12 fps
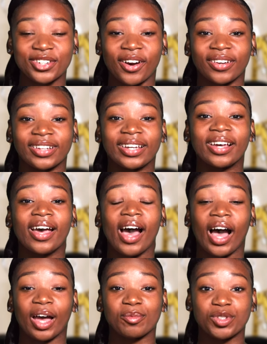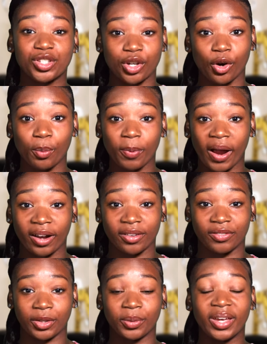Charli. I'm so proud of
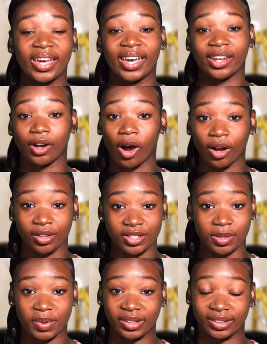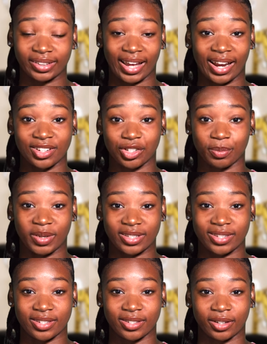you and honored to be looked at as your big
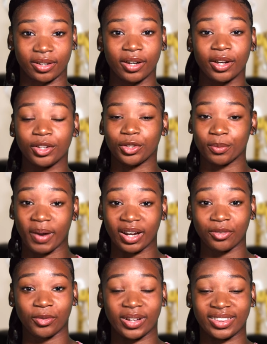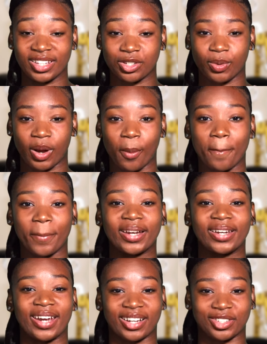sister. You might have won this round, but
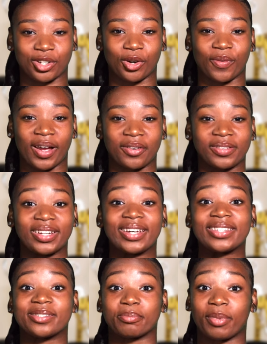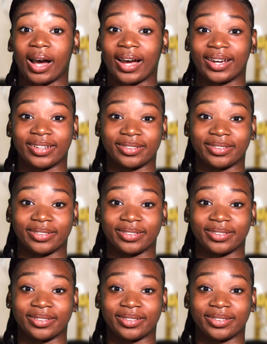next go round is mine.